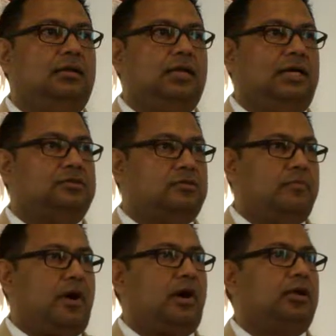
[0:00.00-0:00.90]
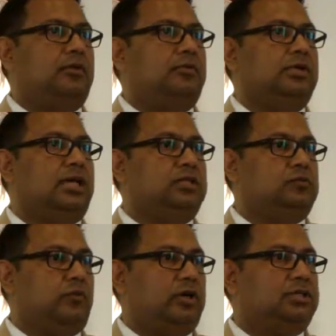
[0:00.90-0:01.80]
that is remarkable, that is
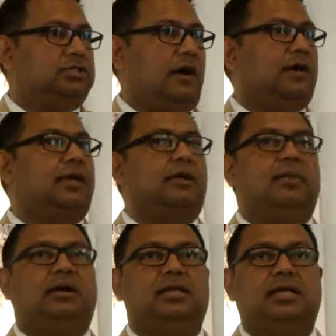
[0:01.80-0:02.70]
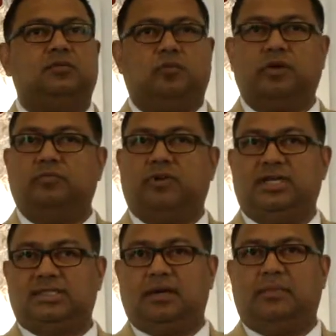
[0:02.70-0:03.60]
worth talking about, that's worth
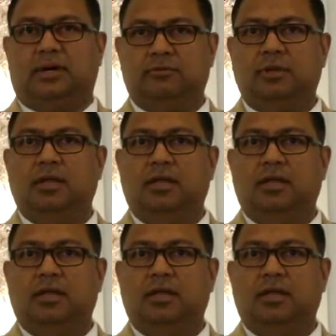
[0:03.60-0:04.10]
praising about,